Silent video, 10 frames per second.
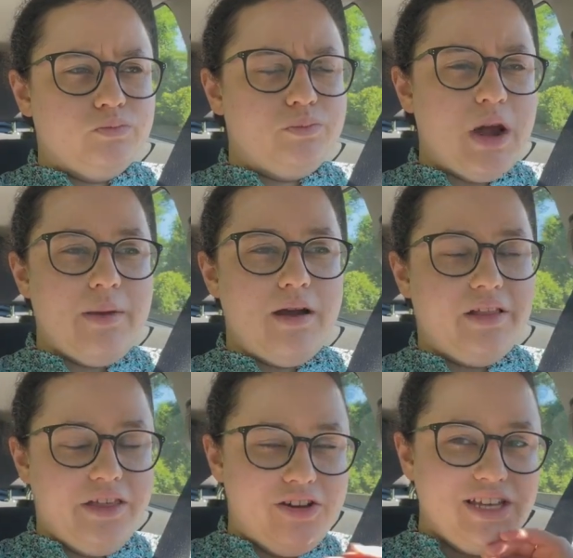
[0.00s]

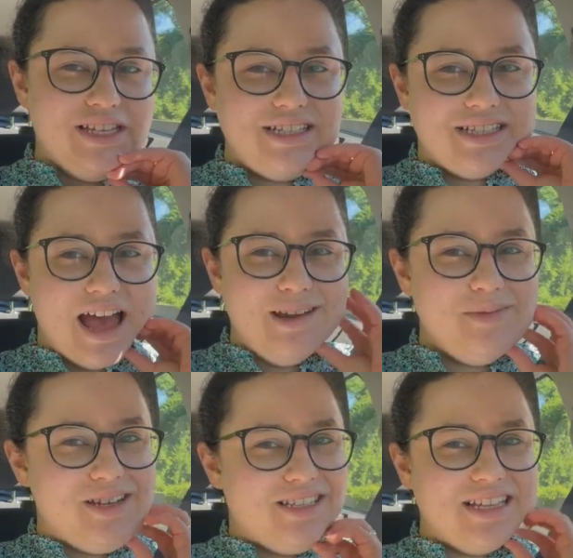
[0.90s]
primarily on his side,
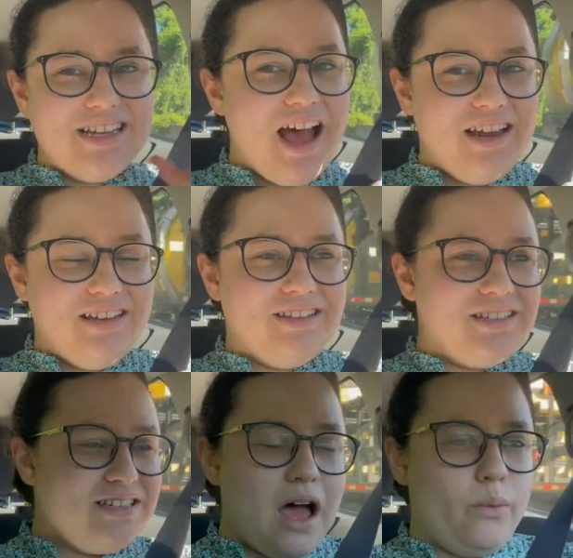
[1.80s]
because that's not
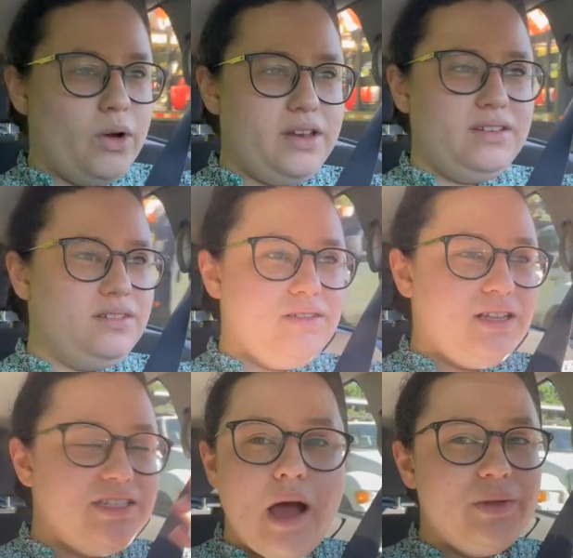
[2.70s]
what
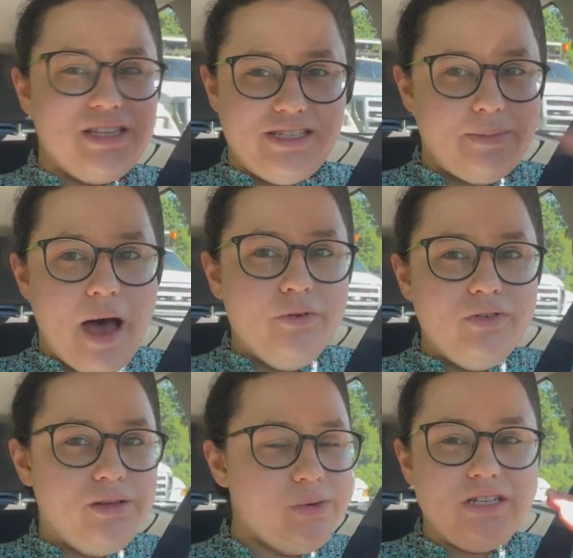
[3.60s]
this is about.
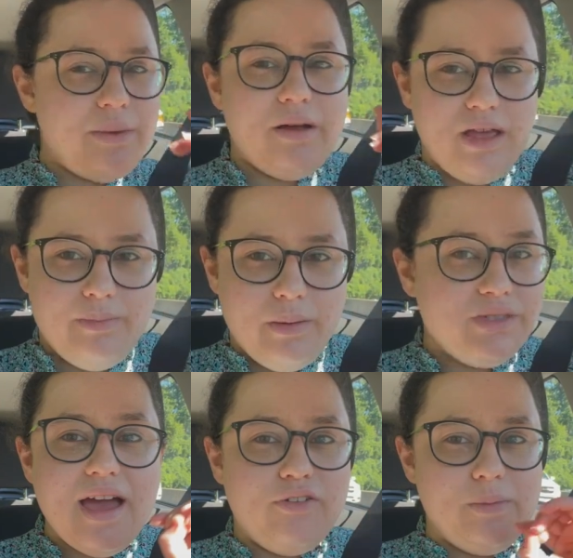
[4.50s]
It wasn't about him. It
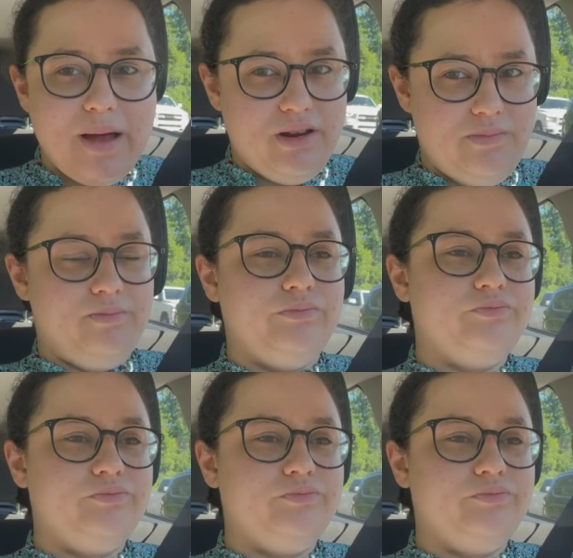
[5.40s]
was never about him.